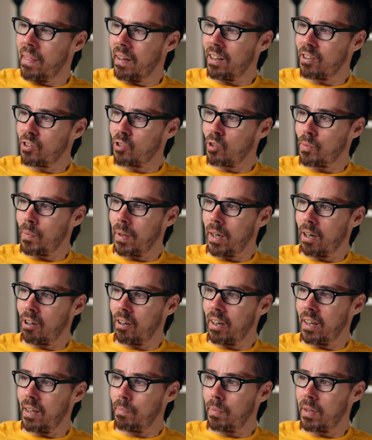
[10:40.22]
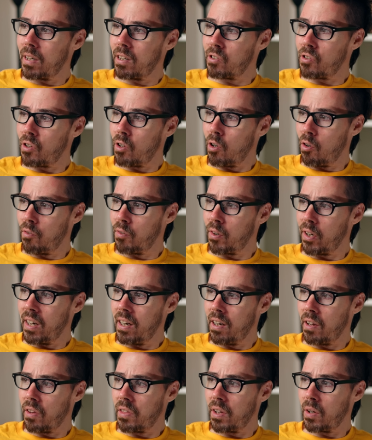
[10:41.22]
I sold my R8 because the
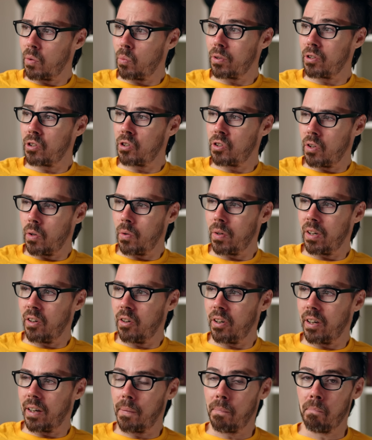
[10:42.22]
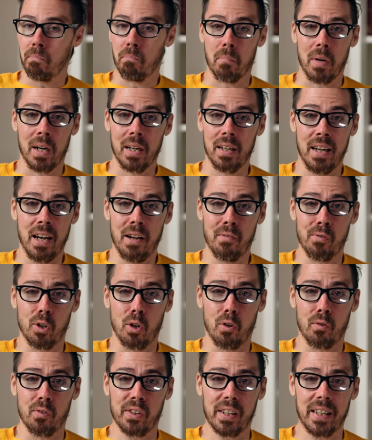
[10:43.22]
overheating thing was so annoying. Mine never
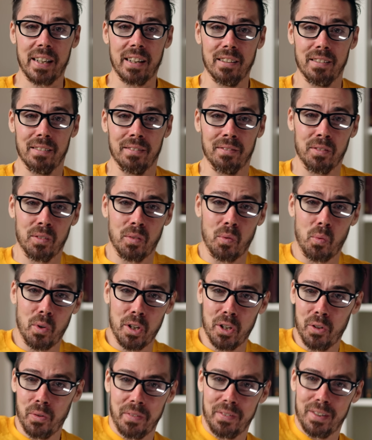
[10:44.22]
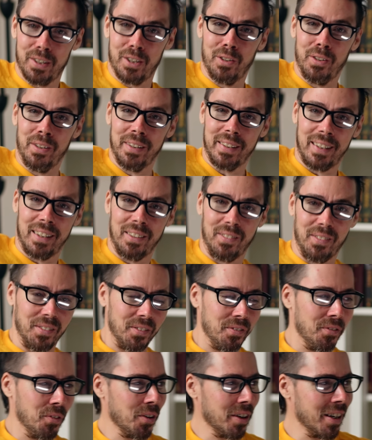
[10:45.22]
overheated. What are you even doing?
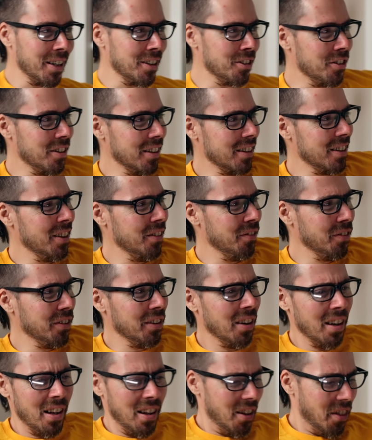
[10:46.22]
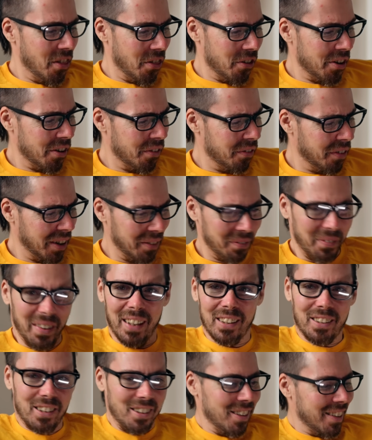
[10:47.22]
4K 60 for 35
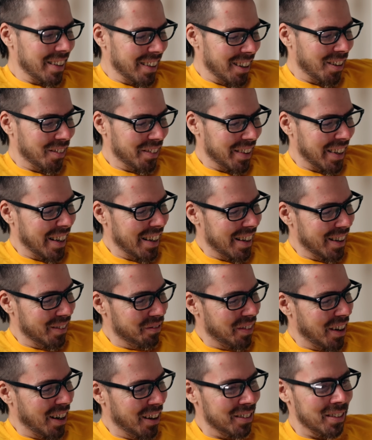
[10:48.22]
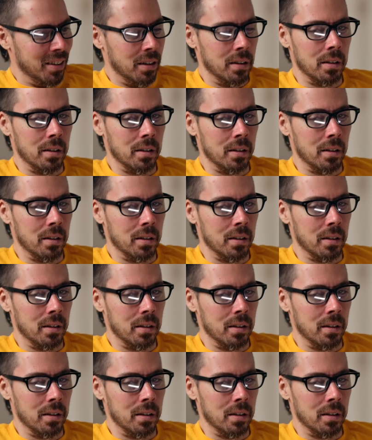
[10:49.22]
minutes? Look, it overheated, bro.